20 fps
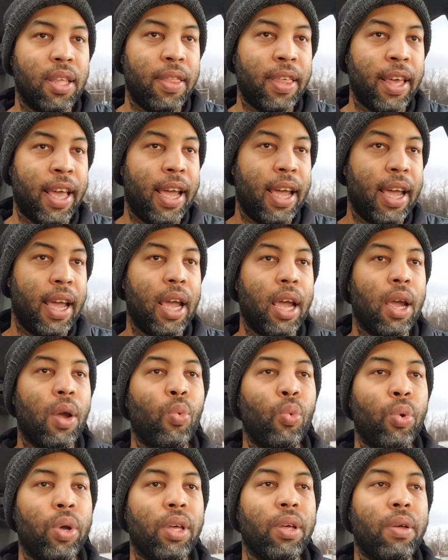they
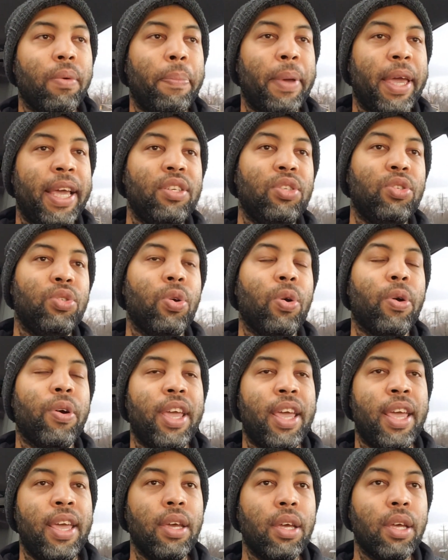will base your
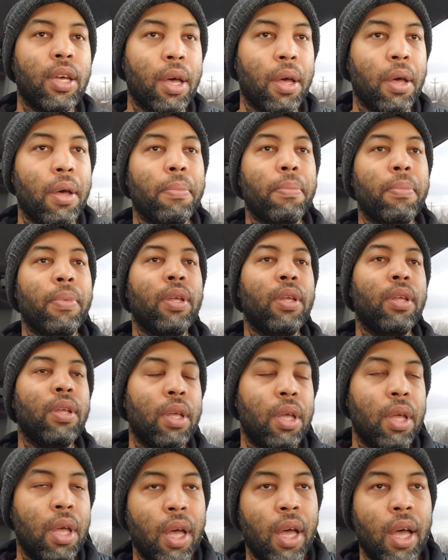income
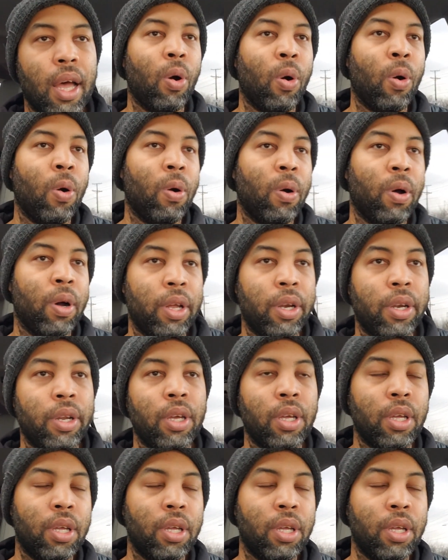on